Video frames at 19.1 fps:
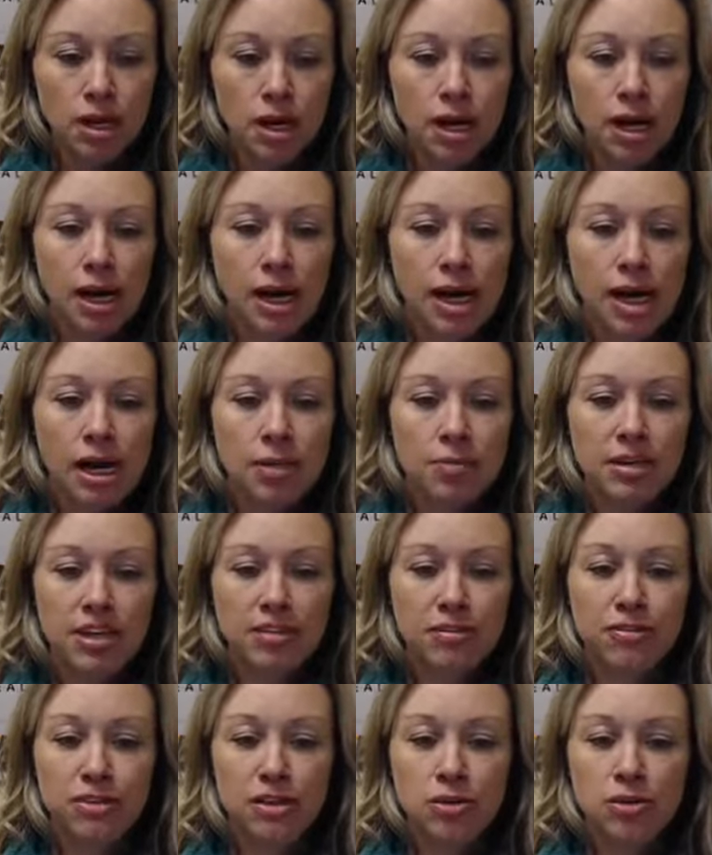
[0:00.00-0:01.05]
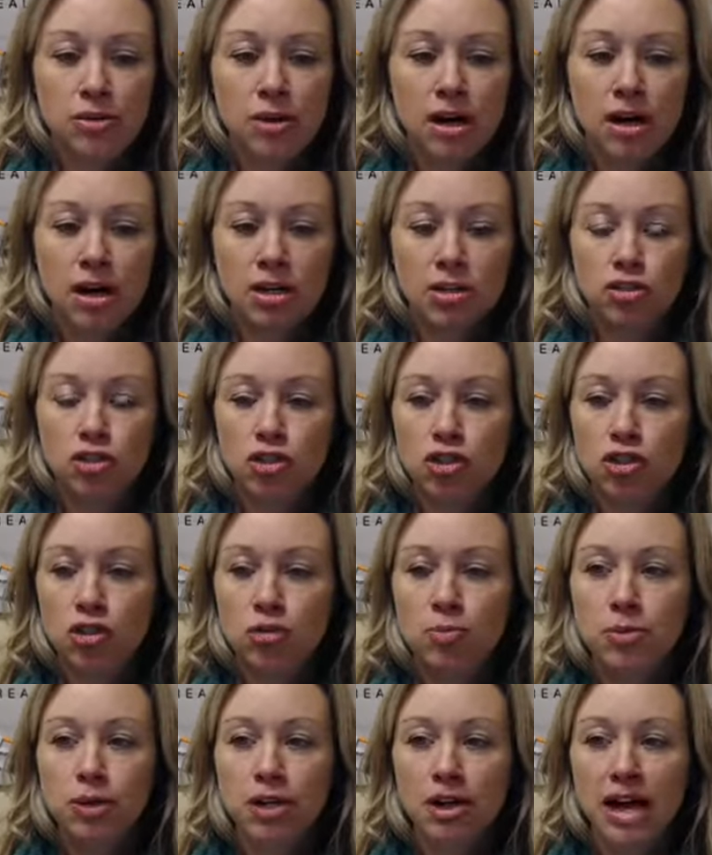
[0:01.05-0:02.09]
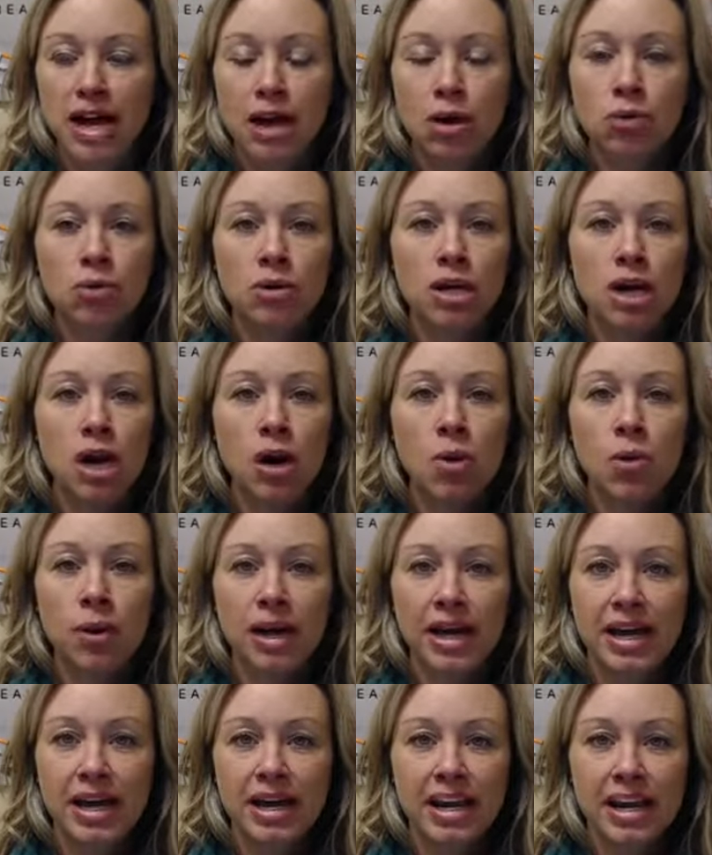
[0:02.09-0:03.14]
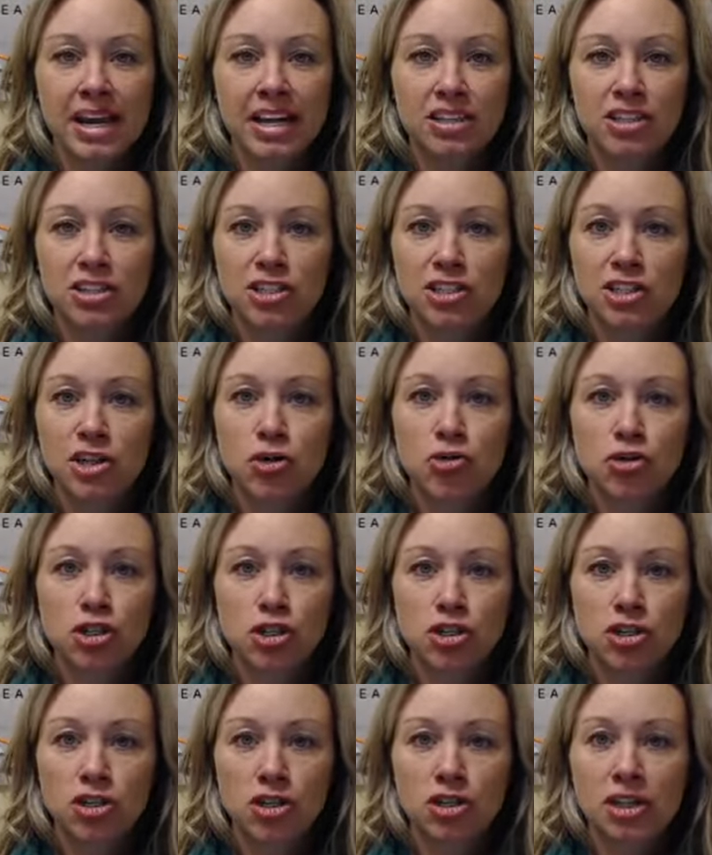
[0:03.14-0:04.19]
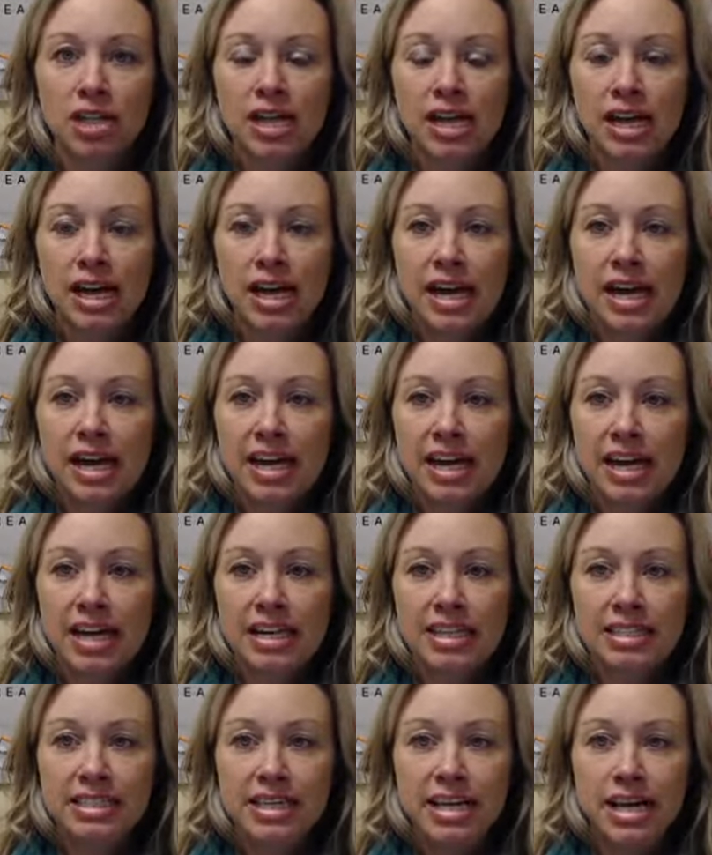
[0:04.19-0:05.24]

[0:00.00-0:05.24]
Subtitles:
If you are super outgoing and social and